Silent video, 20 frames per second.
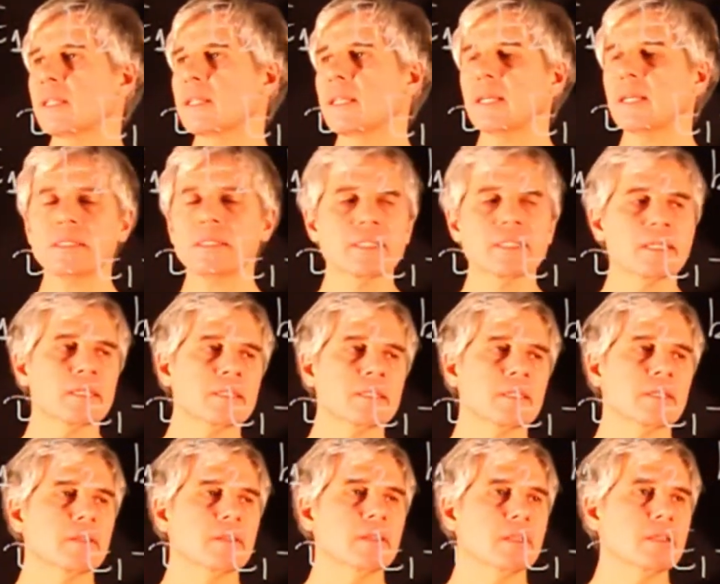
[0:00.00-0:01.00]
tells us
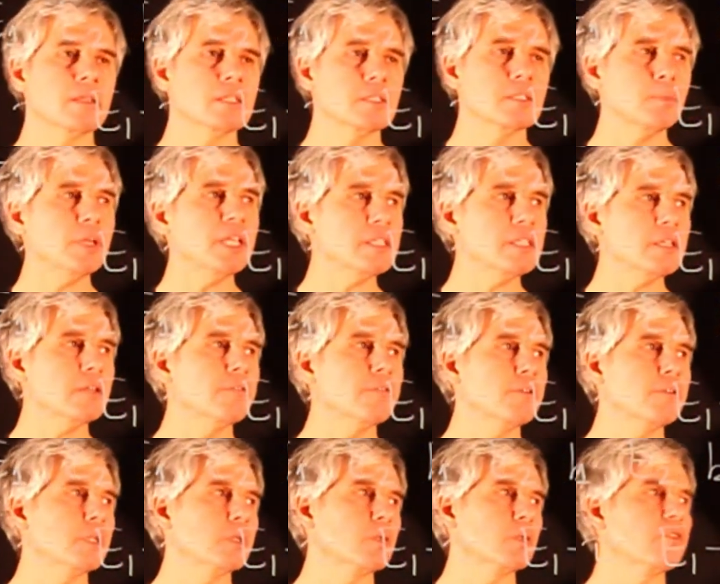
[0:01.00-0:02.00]
that the splitting
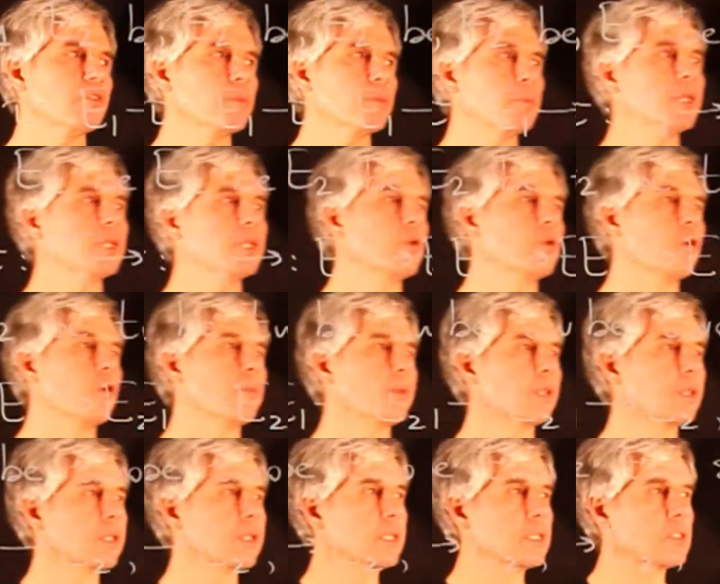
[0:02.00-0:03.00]
field of a
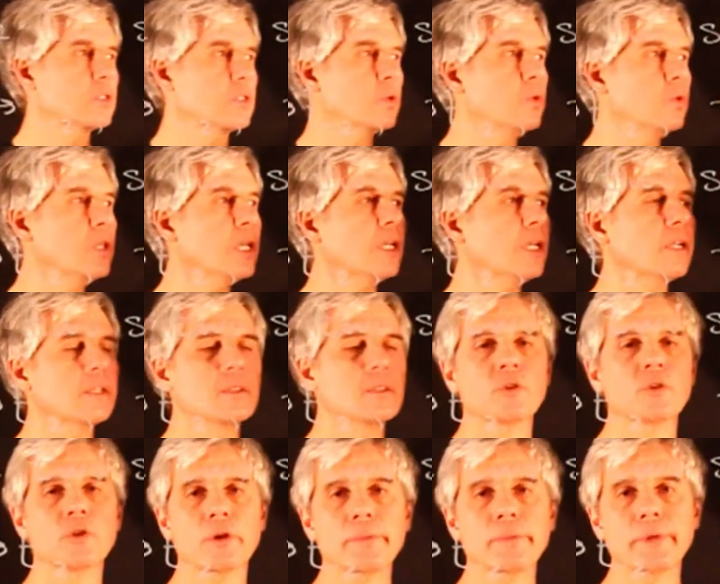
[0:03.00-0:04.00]
polynomial is uniquely
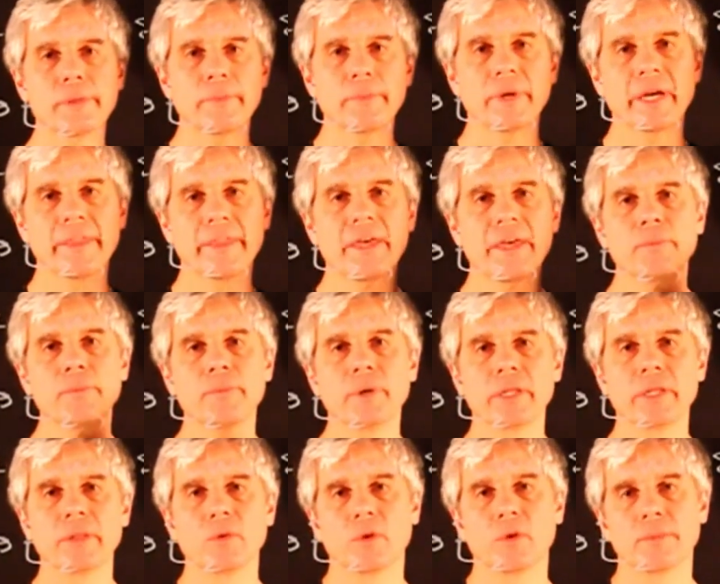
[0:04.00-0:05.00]
determined by that
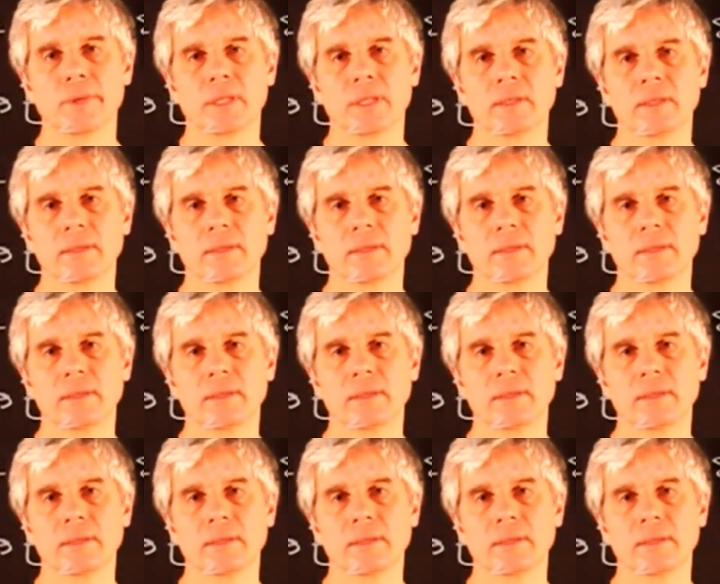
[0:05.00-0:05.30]
polynomial.